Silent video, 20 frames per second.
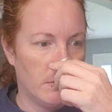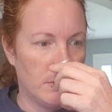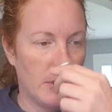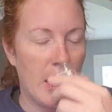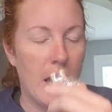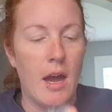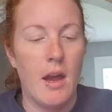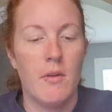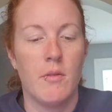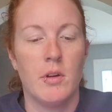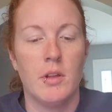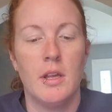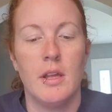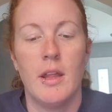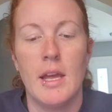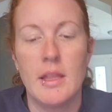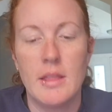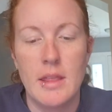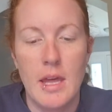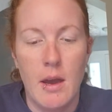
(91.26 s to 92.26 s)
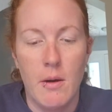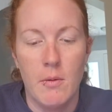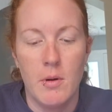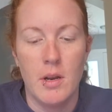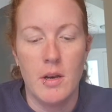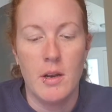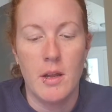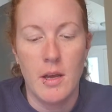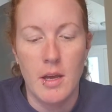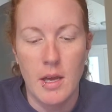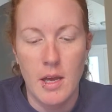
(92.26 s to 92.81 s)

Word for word: Yeah, I really like that one.